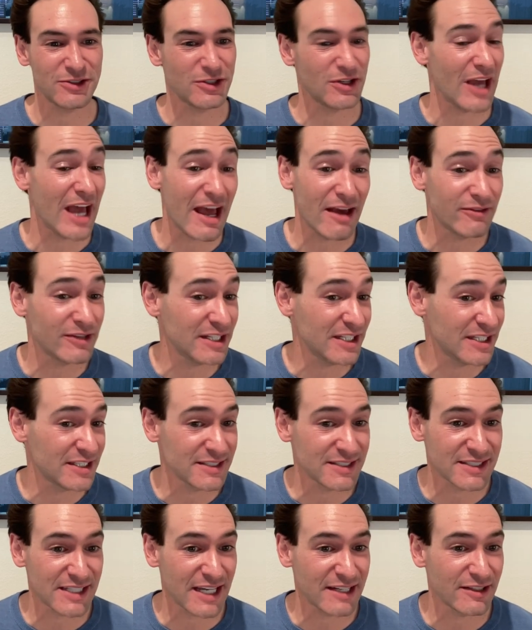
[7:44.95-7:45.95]
Do you have any
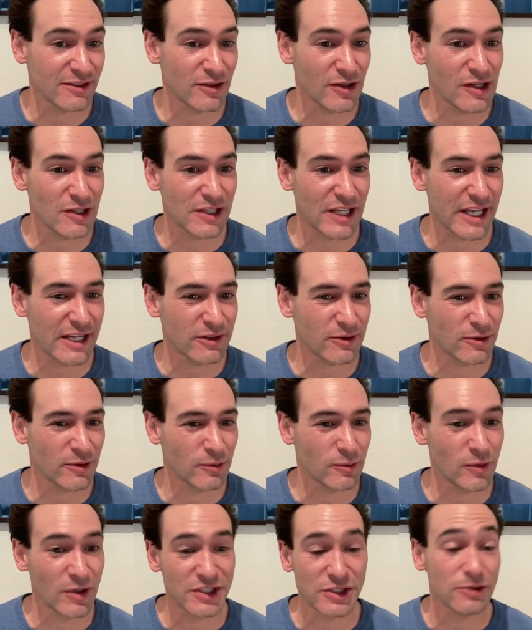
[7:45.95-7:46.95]
insight at all, like, or
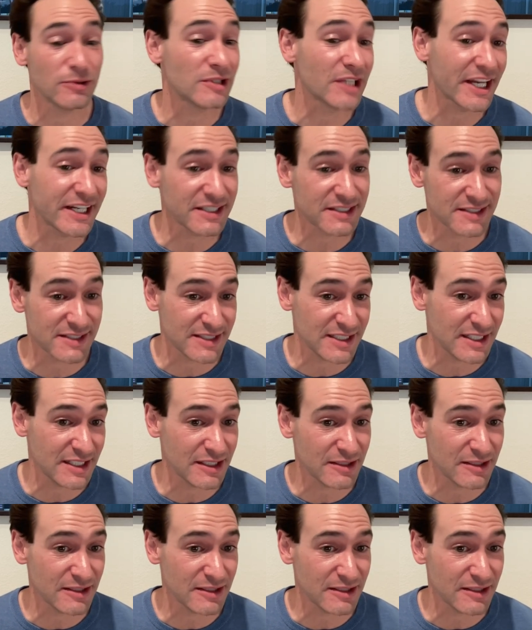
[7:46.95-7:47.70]
what you'd like to see